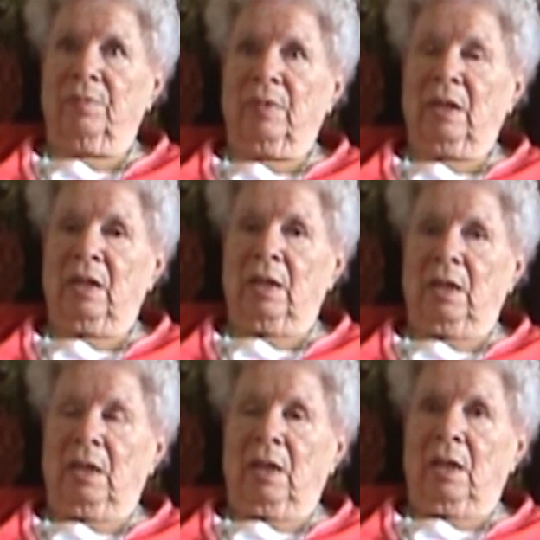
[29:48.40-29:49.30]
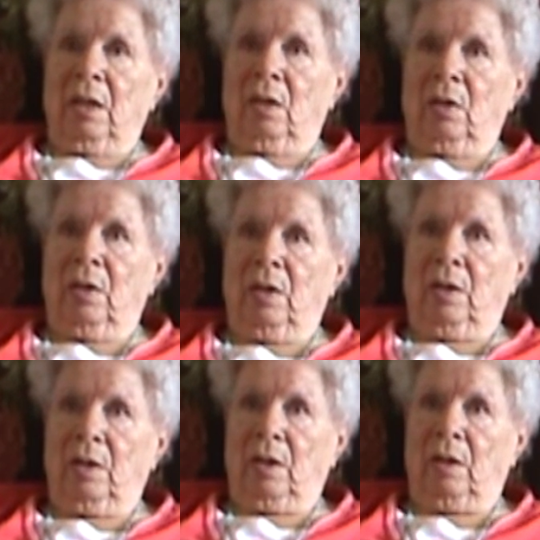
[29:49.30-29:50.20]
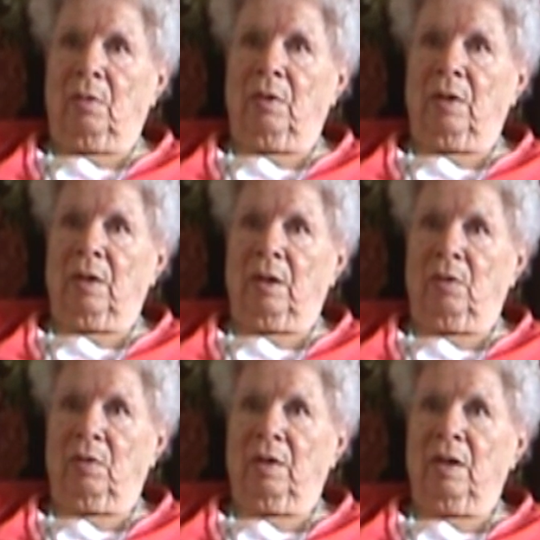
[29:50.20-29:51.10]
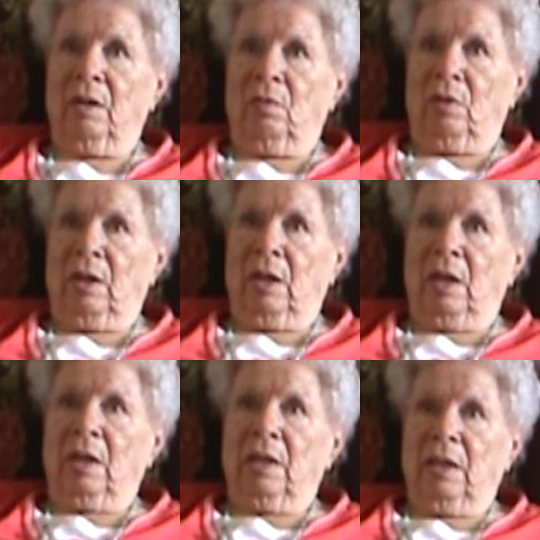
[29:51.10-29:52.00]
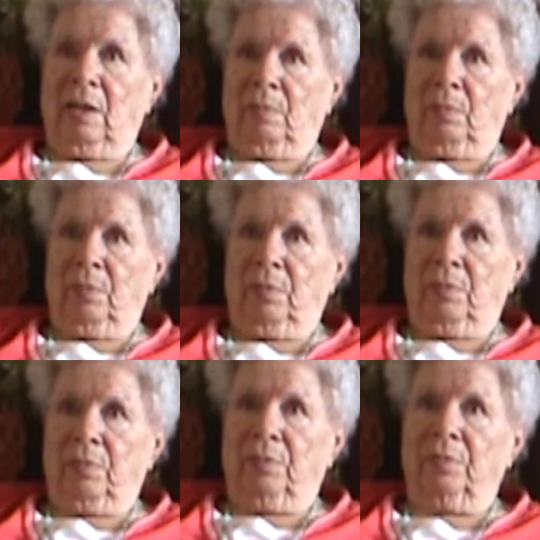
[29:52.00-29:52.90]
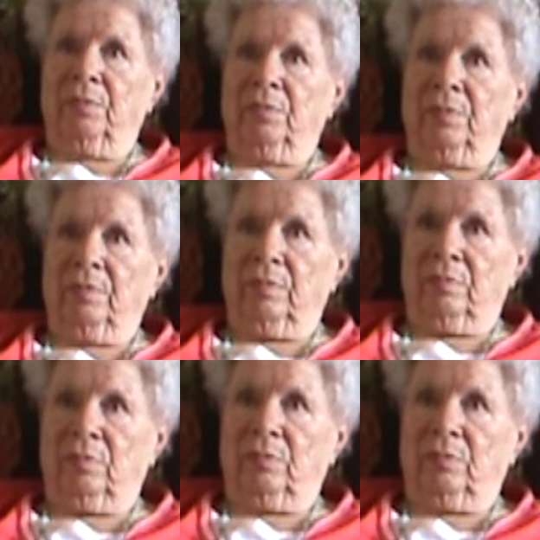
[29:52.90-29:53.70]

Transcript: So they offered you a job to be the secretary? Yeah. Wow.